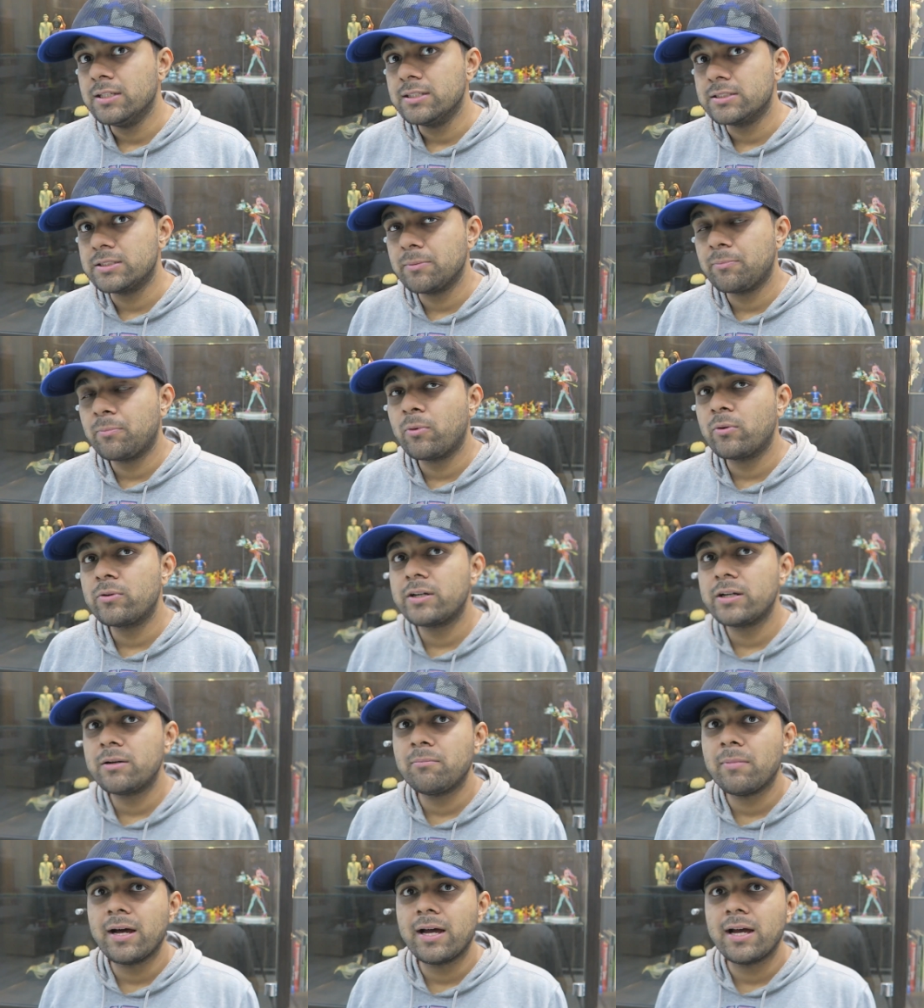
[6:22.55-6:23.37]

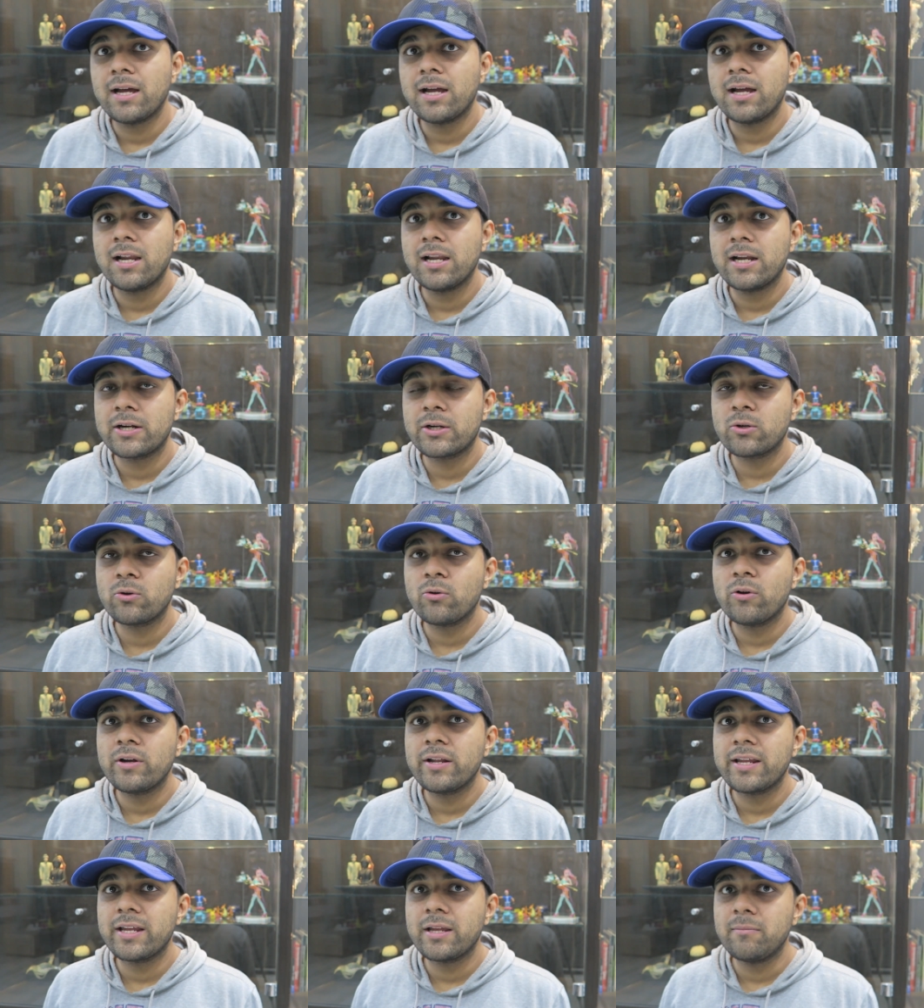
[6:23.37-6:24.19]
supported by
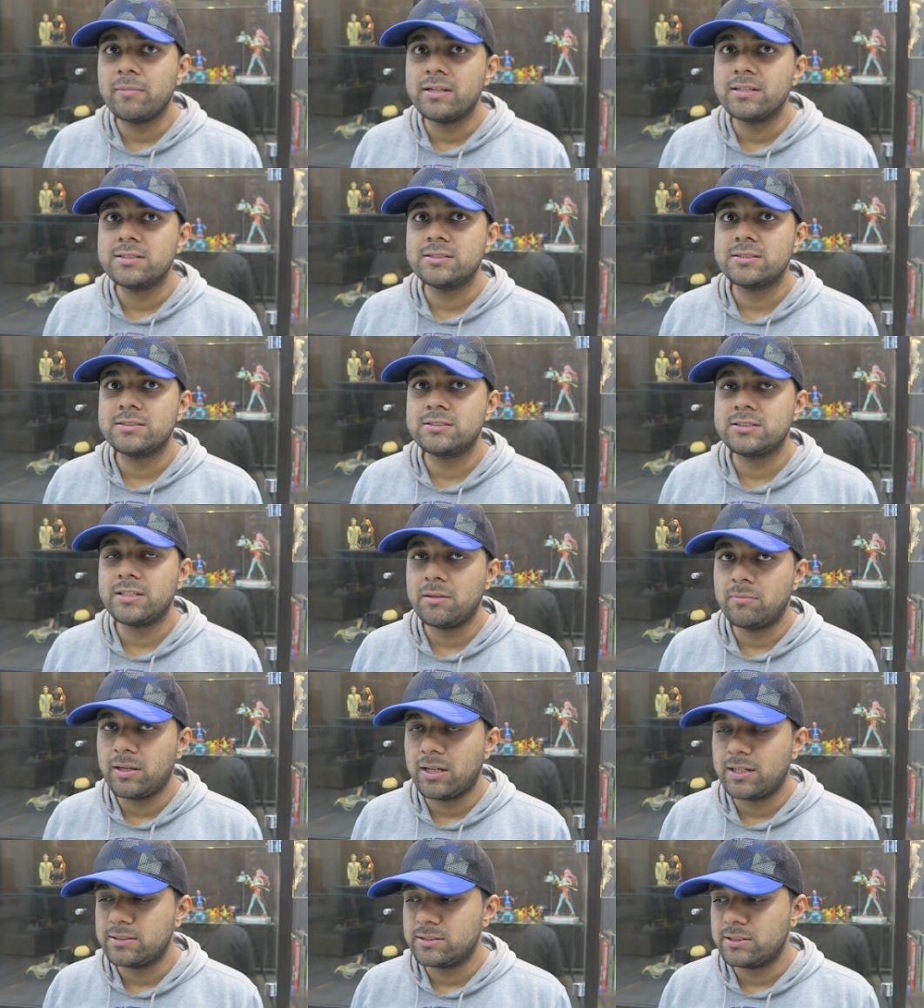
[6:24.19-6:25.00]
electronic image
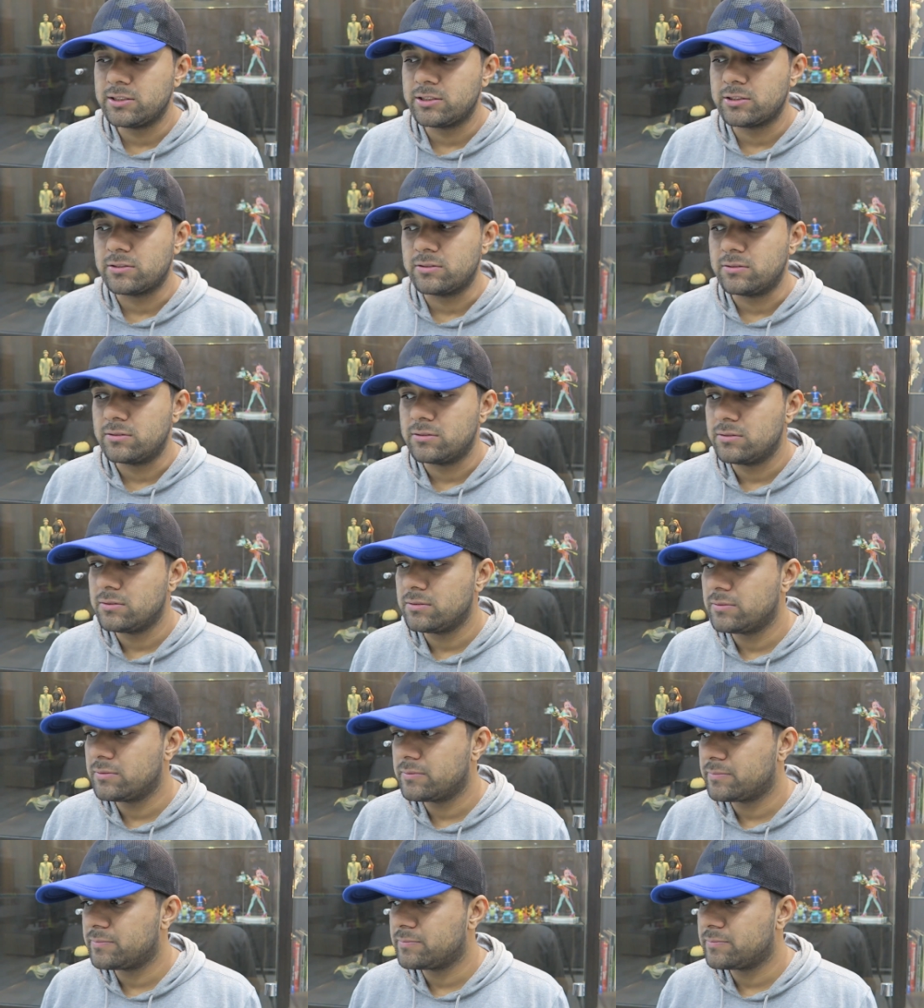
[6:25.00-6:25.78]
stabilization.